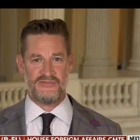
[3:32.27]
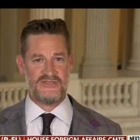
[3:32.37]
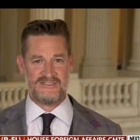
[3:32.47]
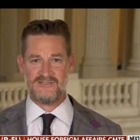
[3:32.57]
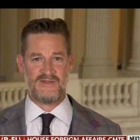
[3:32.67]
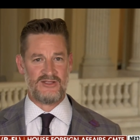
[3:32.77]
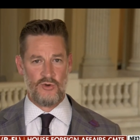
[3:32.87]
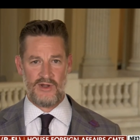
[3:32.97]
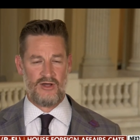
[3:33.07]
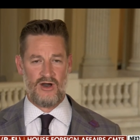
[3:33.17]
but this has been
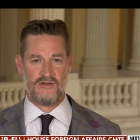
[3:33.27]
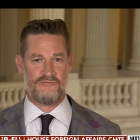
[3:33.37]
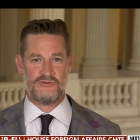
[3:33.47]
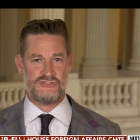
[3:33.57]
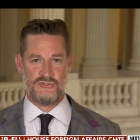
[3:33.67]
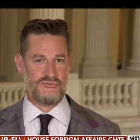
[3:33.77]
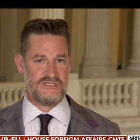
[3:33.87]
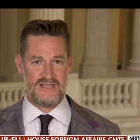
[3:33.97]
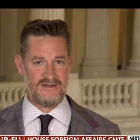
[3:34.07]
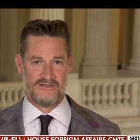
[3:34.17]
going on for two
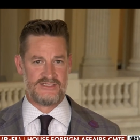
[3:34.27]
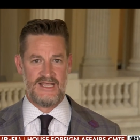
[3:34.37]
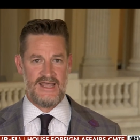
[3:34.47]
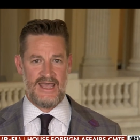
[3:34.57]
years,